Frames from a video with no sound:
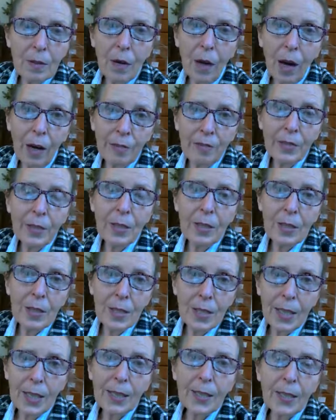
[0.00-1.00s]
often
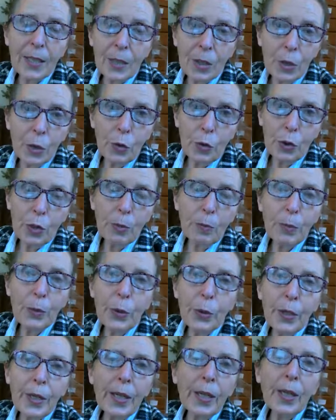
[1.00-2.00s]
done in Europe,
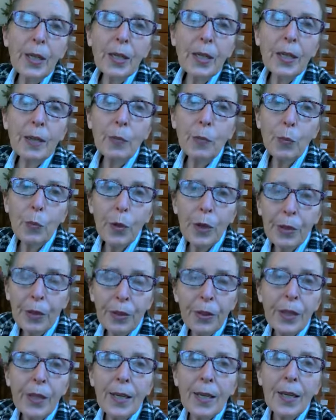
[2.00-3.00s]
cooking
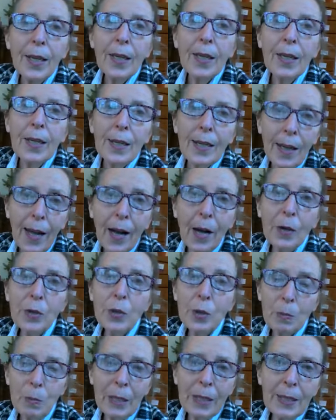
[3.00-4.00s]
with
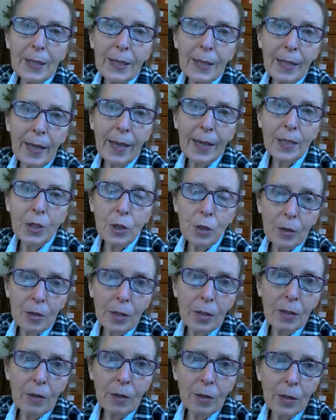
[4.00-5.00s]
cow's milk,
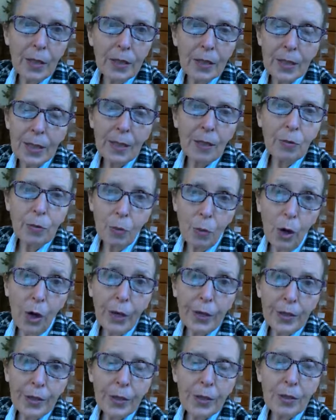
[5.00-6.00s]
actually, instead of
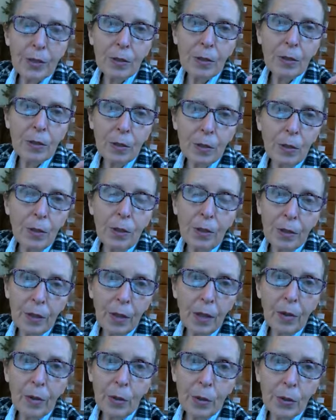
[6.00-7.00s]
water. So you cook
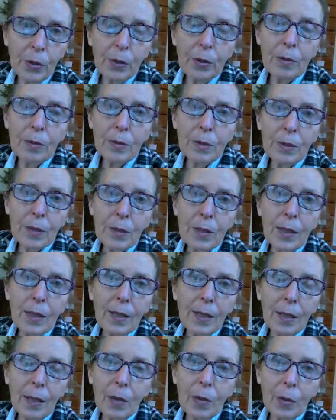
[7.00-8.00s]
the oat
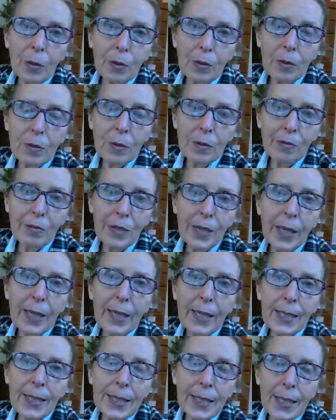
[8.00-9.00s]

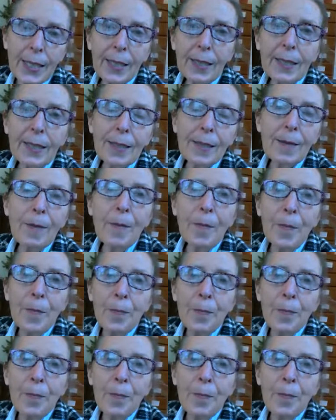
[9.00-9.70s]
flakes in